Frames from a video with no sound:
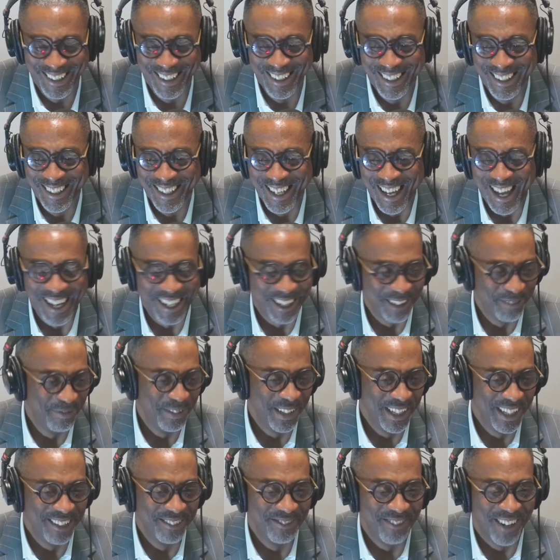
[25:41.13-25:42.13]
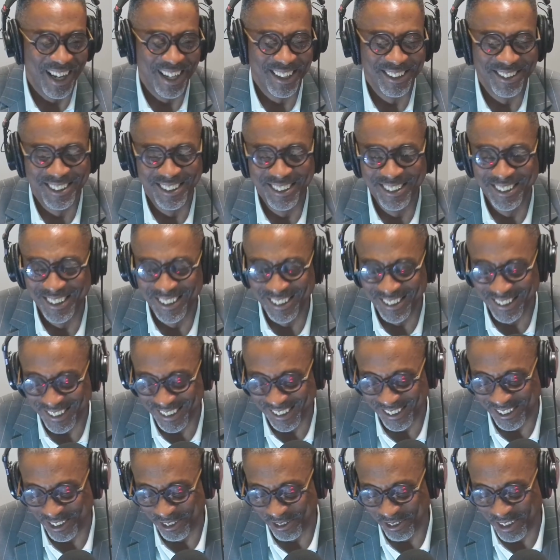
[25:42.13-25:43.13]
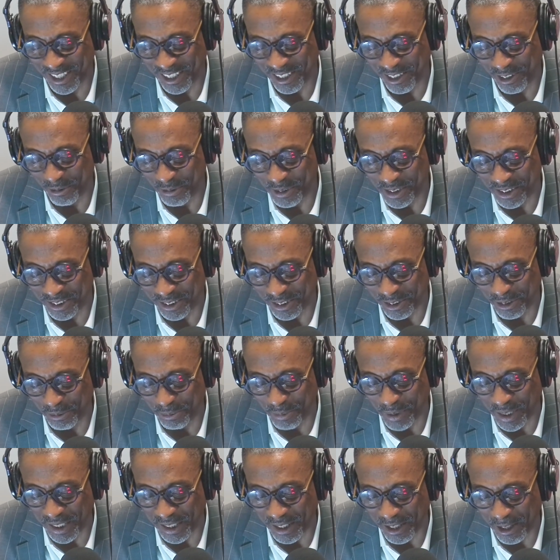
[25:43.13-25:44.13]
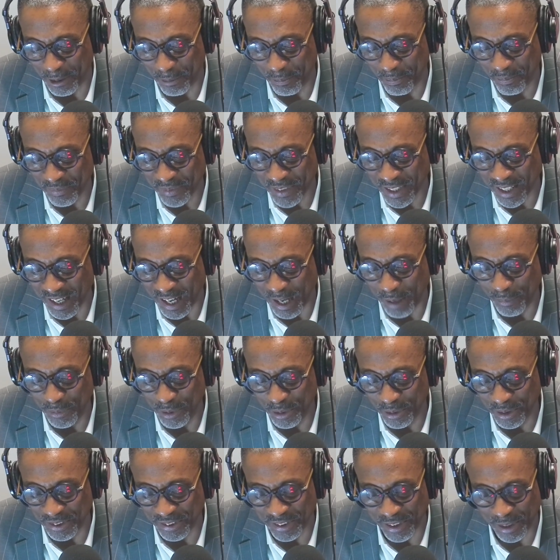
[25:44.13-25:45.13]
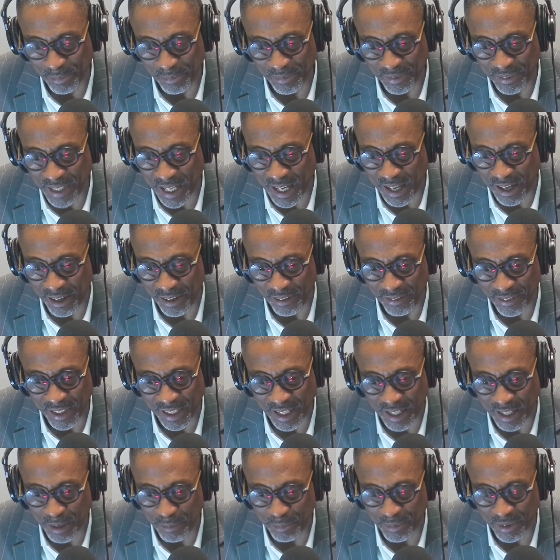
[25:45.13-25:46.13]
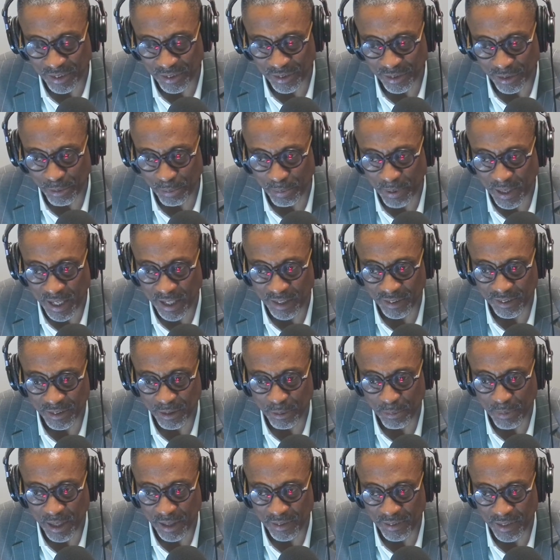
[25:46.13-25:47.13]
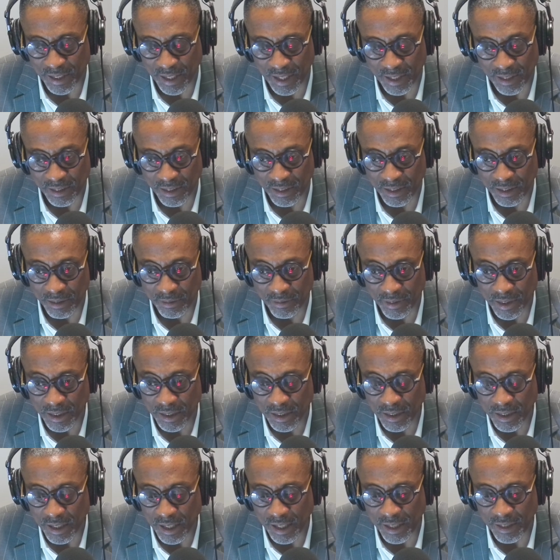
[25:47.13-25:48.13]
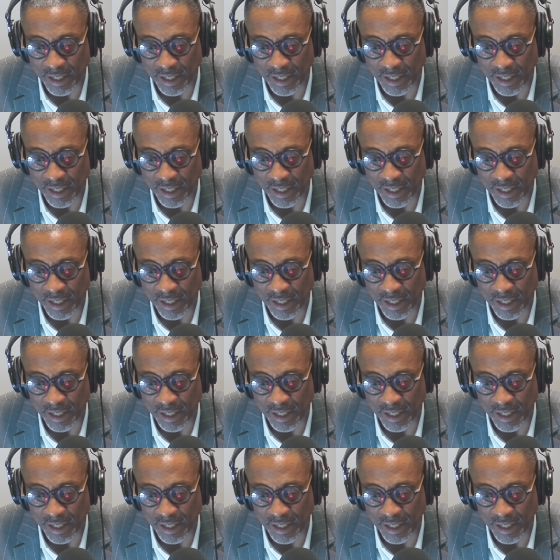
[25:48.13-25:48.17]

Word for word: That's I true. could be in Washington D.C. on the radio with you, but um, I'm doing something now that I am just so passionate about and that I love, what?